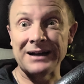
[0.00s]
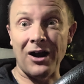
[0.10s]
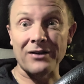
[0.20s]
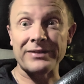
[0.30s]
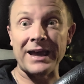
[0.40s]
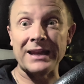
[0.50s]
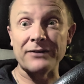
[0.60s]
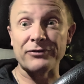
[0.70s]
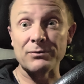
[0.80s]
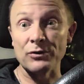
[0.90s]
are then,
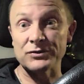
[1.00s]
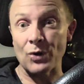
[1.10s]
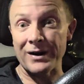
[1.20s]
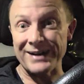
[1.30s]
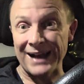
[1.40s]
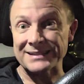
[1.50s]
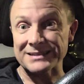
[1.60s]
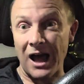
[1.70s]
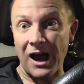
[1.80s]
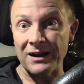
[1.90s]
if we move to our next
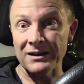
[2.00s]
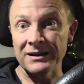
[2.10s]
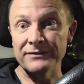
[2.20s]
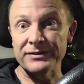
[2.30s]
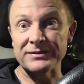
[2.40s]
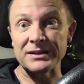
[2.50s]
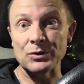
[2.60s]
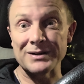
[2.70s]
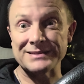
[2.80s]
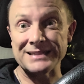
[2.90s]
law, 15
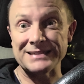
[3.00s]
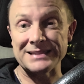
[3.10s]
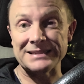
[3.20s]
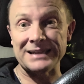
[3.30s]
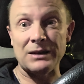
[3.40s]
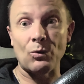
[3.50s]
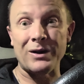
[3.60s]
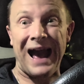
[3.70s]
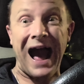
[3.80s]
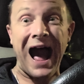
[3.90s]
U.S.C.
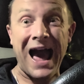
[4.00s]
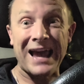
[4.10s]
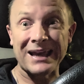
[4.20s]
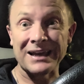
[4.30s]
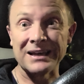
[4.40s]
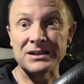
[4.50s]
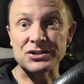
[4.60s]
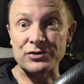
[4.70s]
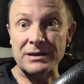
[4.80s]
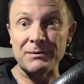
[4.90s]
1681I,
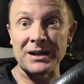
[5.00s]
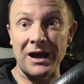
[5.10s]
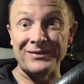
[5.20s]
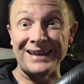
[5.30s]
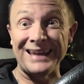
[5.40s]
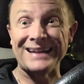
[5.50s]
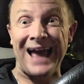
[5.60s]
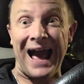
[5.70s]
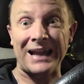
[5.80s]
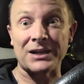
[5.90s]
treatment of
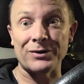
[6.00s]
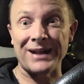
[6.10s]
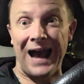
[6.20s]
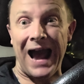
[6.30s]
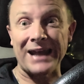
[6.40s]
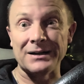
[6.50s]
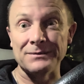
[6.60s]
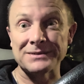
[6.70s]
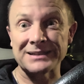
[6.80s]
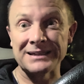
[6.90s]
inaccurate
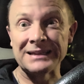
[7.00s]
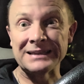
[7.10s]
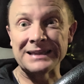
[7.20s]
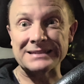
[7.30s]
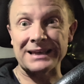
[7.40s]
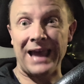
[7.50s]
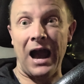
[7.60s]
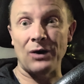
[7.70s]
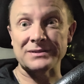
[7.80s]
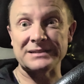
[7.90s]
items, these
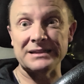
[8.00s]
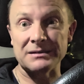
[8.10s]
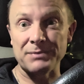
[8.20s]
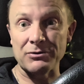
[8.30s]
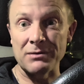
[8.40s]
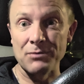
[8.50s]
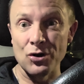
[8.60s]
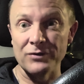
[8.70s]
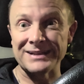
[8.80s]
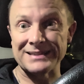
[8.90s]
accounts need to be
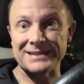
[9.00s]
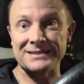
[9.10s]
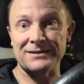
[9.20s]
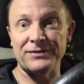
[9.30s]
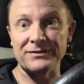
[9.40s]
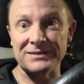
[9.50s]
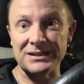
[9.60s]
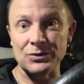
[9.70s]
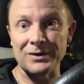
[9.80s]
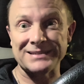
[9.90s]
removed. It says in
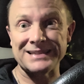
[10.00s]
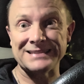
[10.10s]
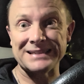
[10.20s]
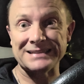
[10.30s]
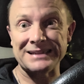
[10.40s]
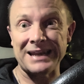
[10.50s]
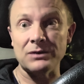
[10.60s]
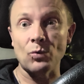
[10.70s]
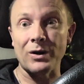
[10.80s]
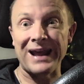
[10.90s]
15 U.S.C.
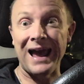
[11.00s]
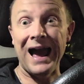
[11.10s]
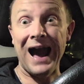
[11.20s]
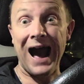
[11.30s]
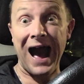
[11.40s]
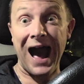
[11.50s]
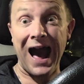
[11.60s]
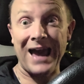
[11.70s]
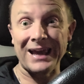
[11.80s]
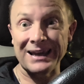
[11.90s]

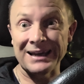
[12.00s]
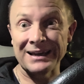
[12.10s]
1681I